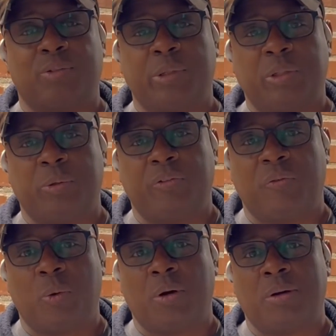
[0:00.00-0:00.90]

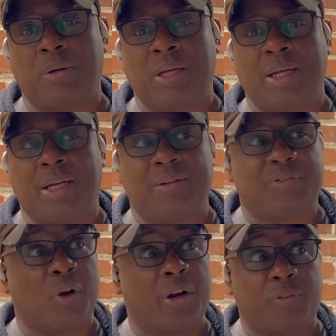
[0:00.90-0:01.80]
2024. Uh,
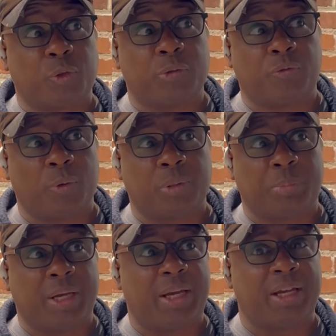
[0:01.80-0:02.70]
start off 24 with the
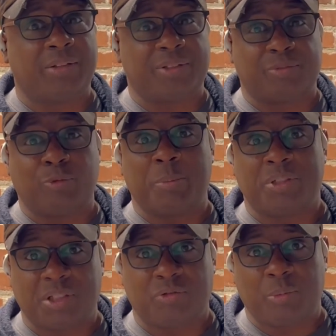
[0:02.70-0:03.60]
bangs, Women's
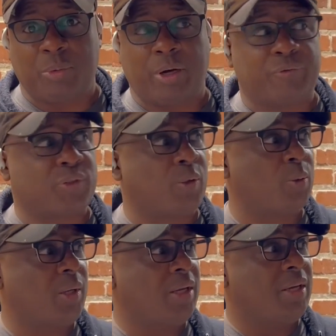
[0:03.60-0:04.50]
History Month, so
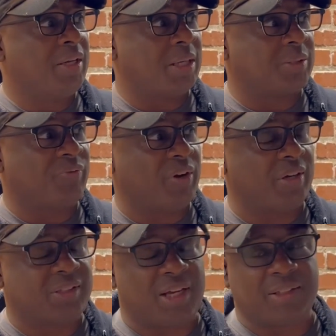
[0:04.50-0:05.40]
got some very
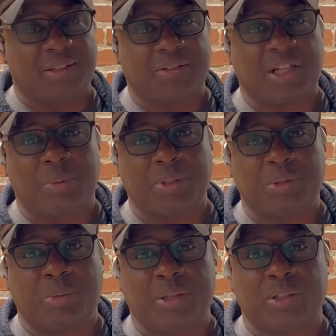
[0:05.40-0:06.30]
exciting things coming this
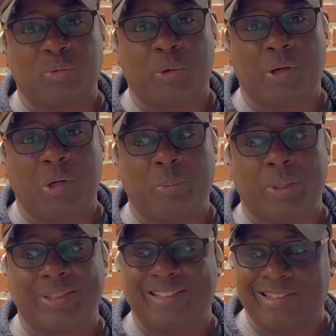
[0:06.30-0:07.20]
month as well.
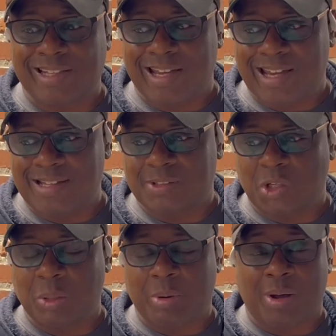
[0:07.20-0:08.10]
But today is
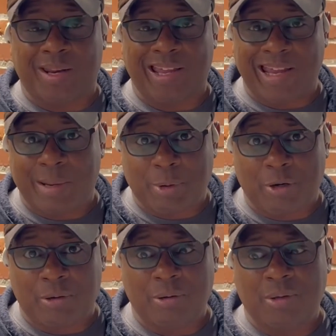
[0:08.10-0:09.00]
all about
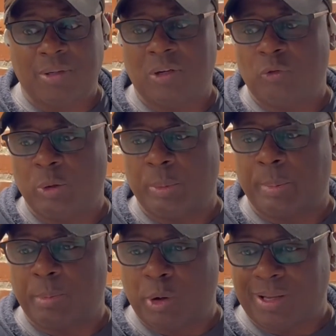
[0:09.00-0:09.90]
Hammer. We're
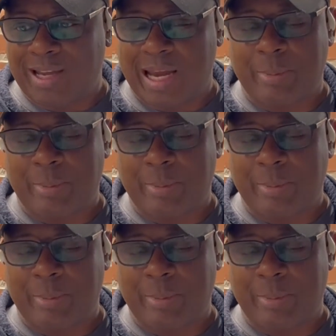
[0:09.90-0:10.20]
promoting Hammer